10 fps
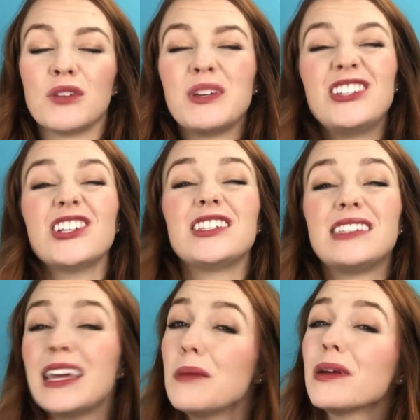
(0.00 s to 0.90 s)
and we just
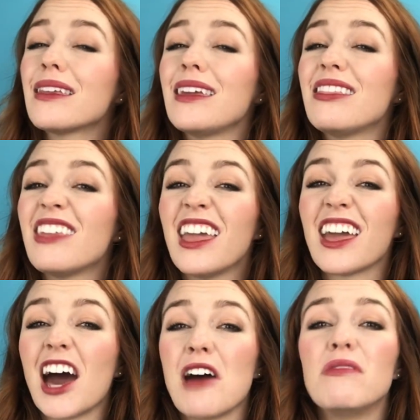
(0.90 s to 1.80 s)
typically
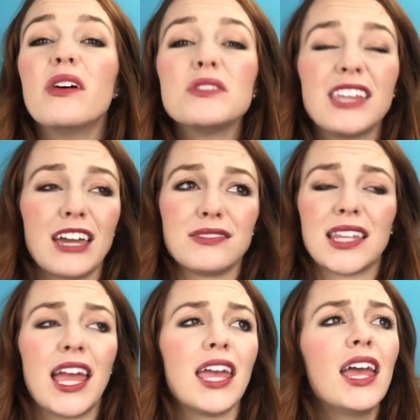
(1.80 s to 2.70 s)
think of those gifts
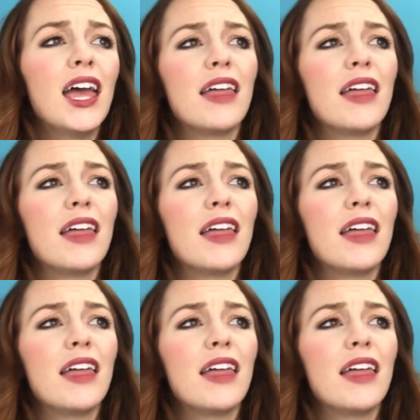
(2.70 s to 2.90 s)
like